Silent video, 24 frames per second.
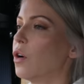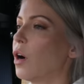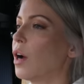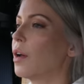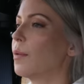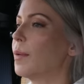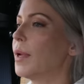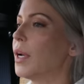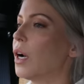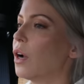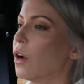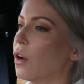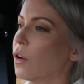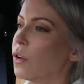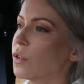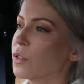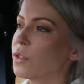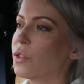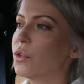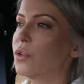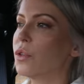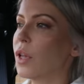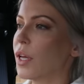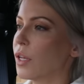I mean, I
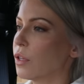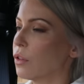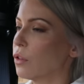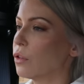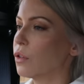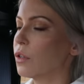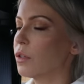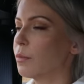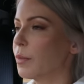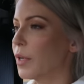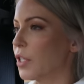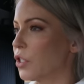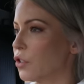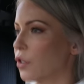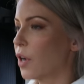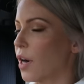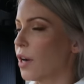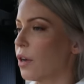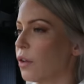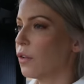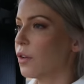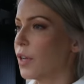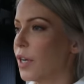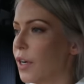also like learn by
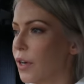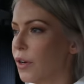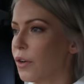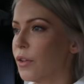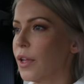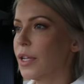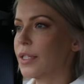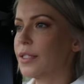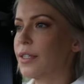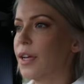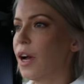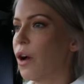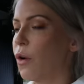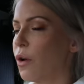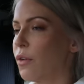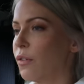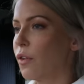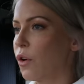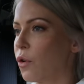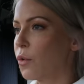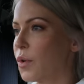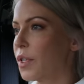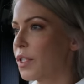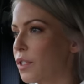trial and error. That's how I've
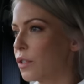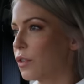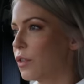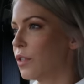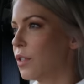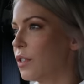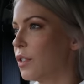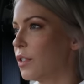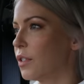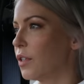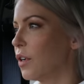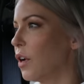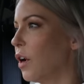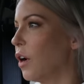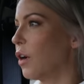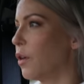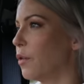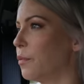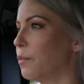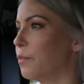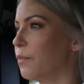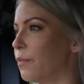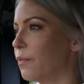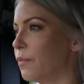always learned
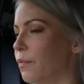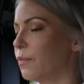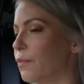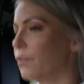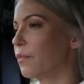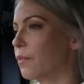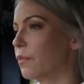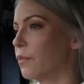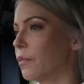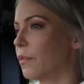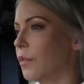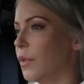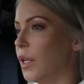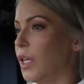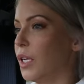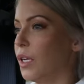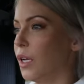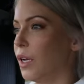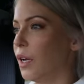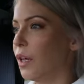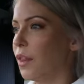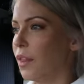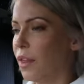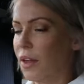um, in
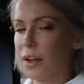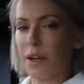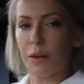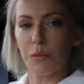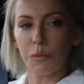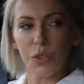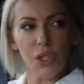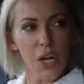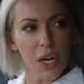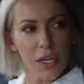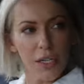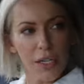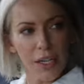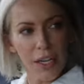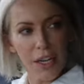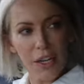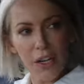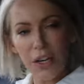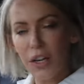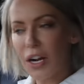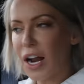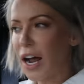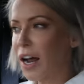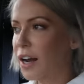anything I'm trying to get
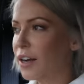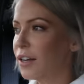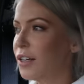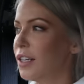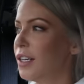good at.